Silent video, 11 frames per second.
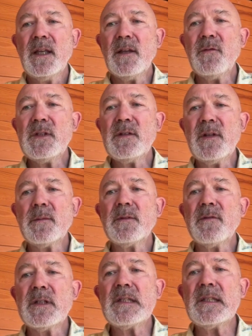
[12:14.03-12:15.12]
if we developed a
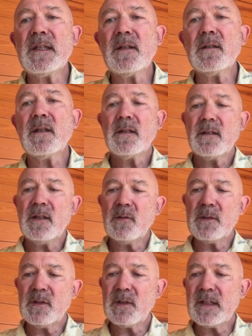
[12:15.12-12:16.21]
very detailed,
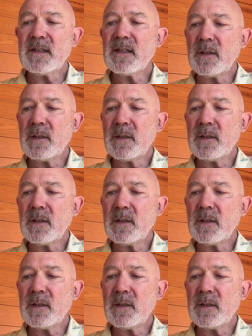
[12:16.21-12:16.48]
we do this